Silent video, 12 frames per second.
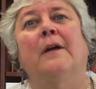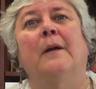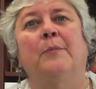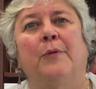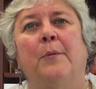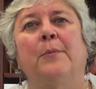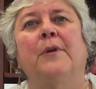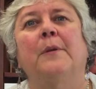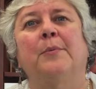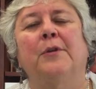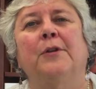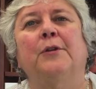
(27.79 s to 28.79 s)

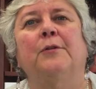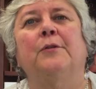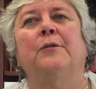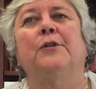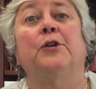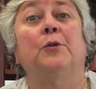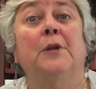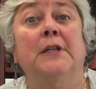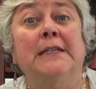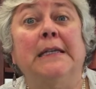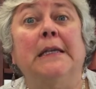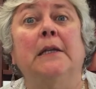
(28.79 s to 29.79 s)
appropriate political
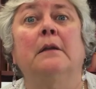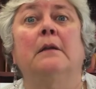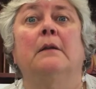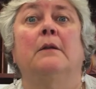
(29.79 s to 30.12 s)
unity,